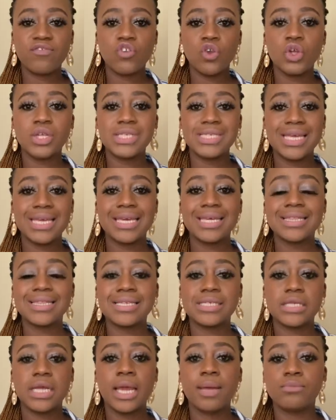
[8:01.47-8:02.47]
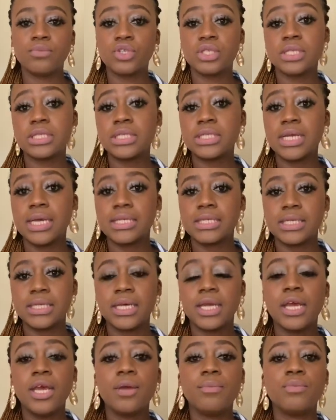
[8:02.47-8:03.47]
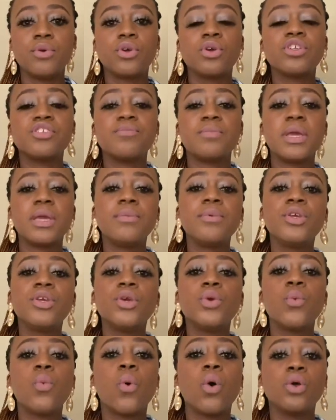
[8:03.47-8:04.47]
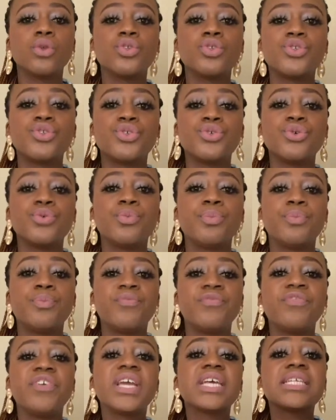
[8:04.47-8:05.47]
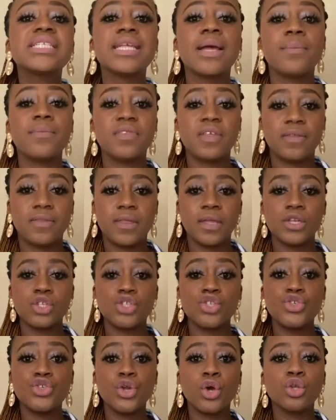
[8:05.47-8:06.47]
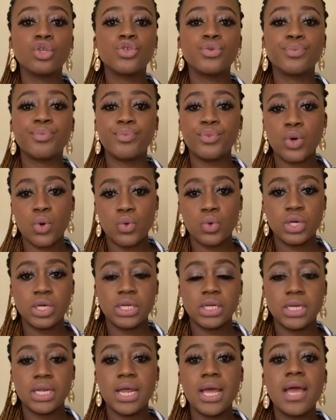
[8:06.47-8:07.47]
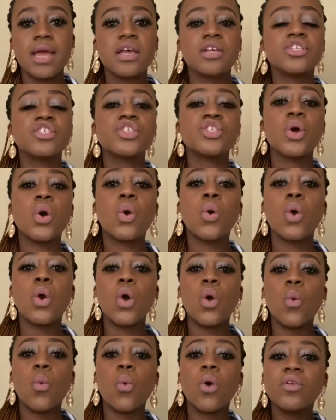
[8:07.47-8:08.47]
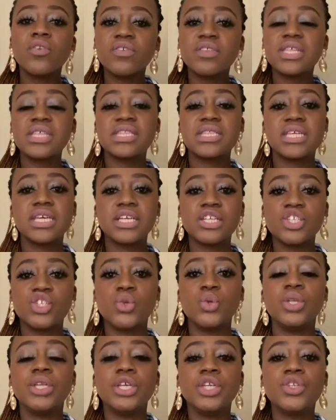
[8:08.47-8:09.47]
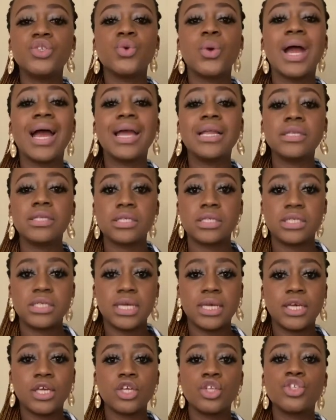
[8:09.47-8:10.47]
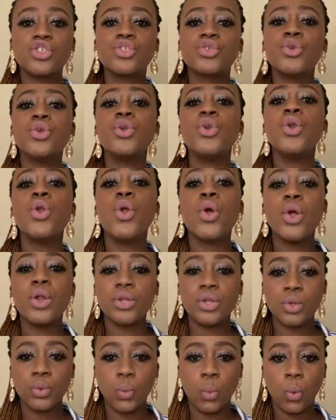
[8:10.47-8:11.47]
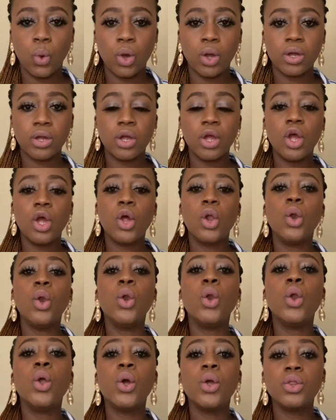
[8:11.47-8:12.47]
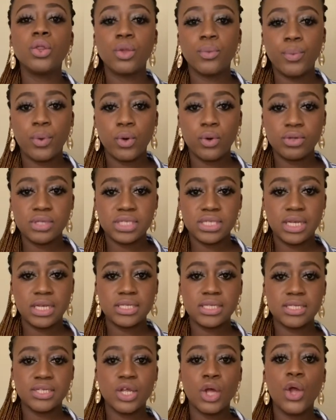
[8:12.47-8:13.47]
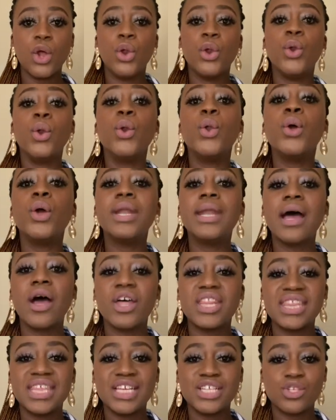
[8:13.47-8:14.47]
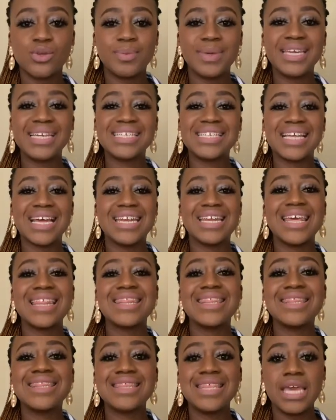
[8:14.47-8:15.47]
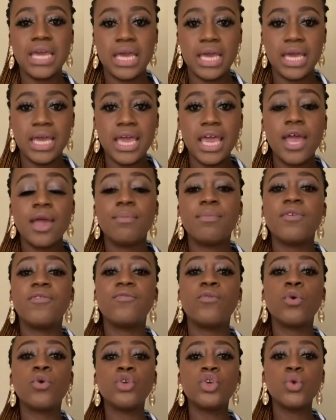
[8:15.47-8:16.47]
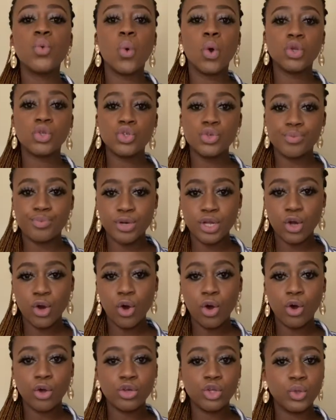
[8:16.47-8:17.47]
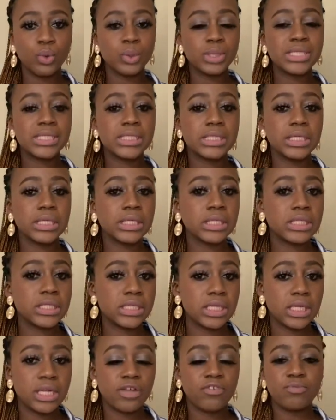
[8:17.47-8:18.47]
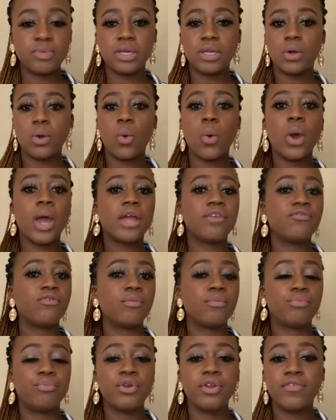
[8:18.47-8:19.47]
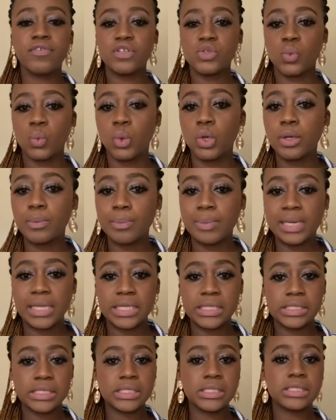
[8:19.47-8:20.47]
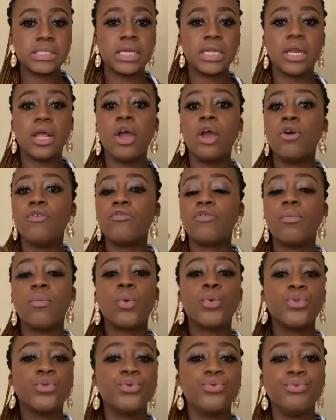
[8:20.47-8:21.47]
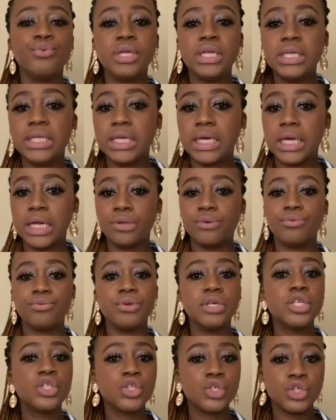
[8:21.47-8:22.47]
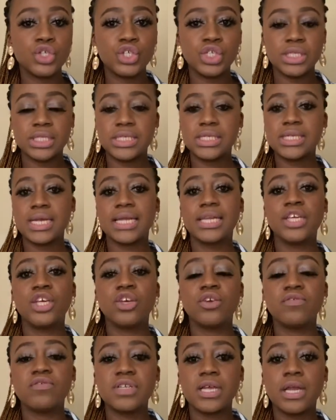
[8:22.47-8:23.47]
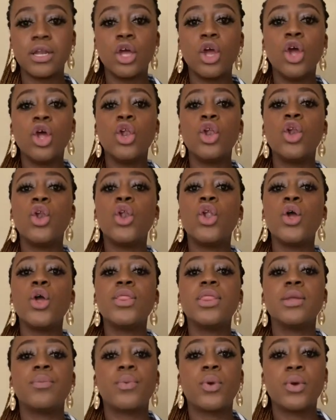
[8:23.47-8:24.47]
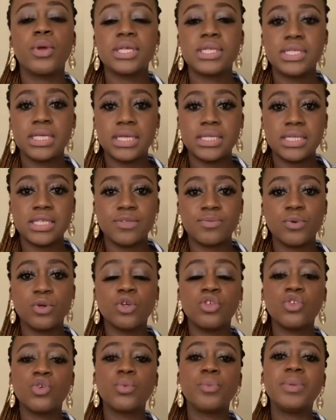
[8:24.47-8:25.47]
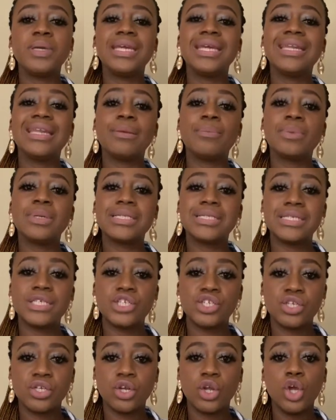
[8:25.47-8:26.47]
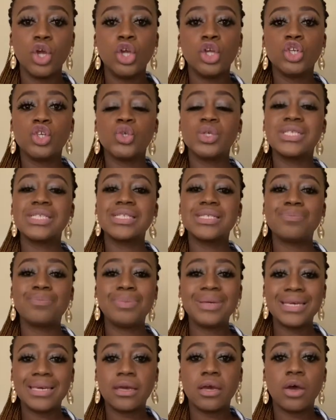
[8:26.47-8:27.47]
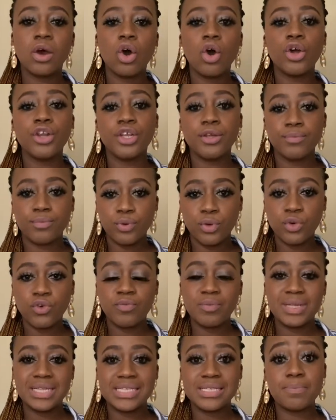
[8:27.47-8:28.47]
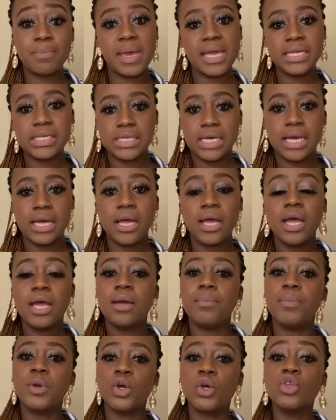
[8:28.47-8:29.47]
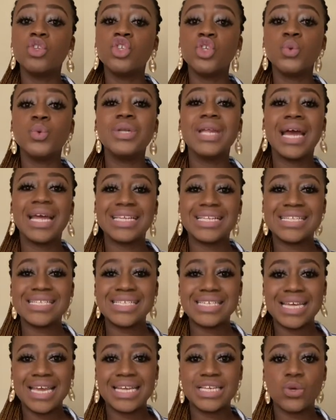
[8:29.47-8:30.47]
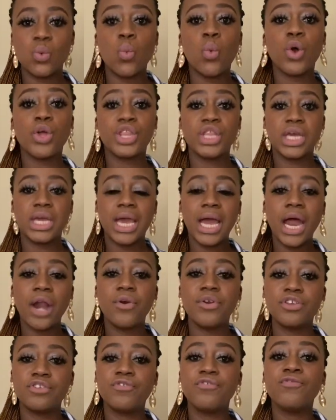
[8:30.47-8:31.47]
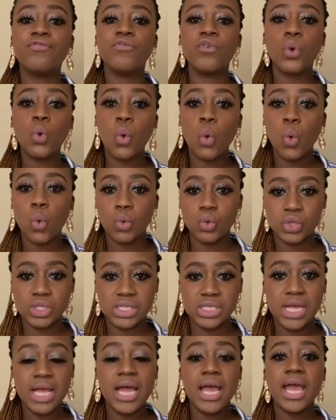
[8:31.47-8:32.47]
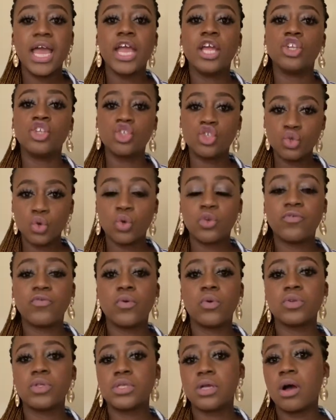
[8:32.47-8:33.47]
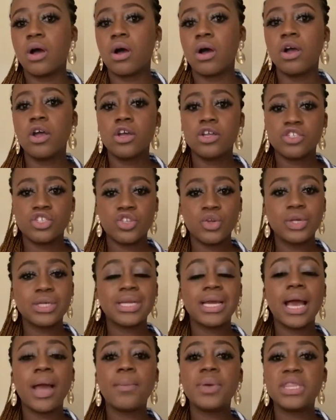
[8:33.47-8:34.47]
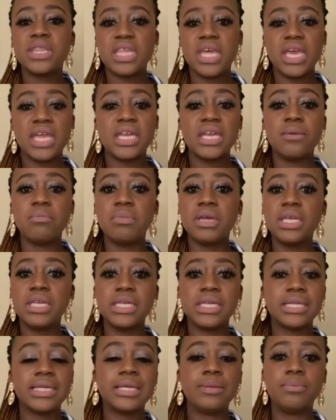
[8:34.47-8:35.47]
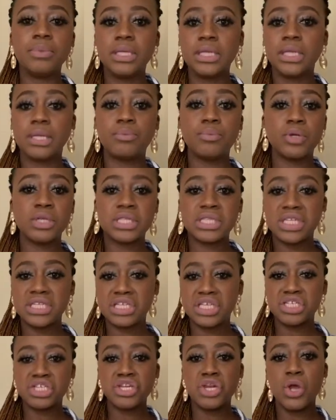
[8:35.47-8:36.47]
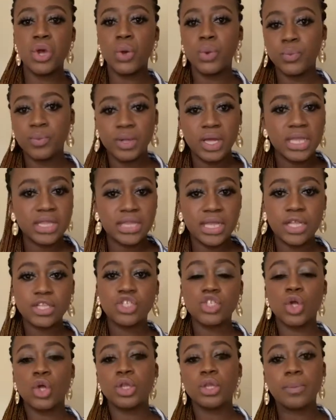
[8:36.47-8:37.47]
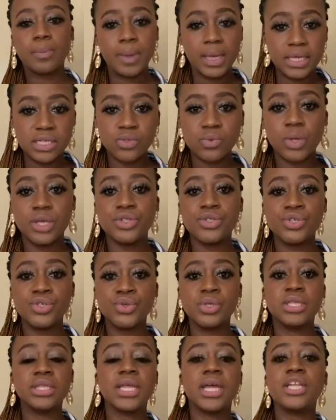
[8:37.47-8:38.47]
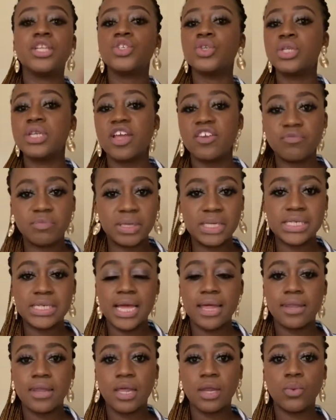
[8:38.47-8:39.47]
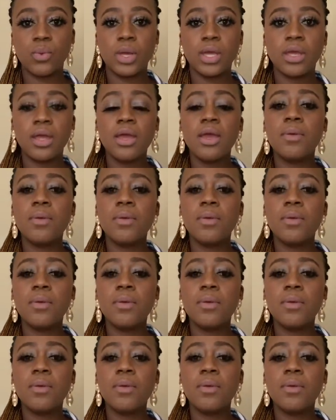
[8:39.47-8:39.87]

not taken the time to study? Because maybe you want to fix something that is not broken. So one of the things you need to undertake is to learn the work, learn the processes, learn how things are being done there before you want to bring on your skills that have been acquired from previous workplaces and from all the reading and research and studying you've done. Learn the processes, because you'll be in a position to speak on improvements better, because you will understand what the current flaws and shortfalls are. So don't come in there and immediately be that person that says, no, that's not the best way to do it, that shouldn't have been done that way.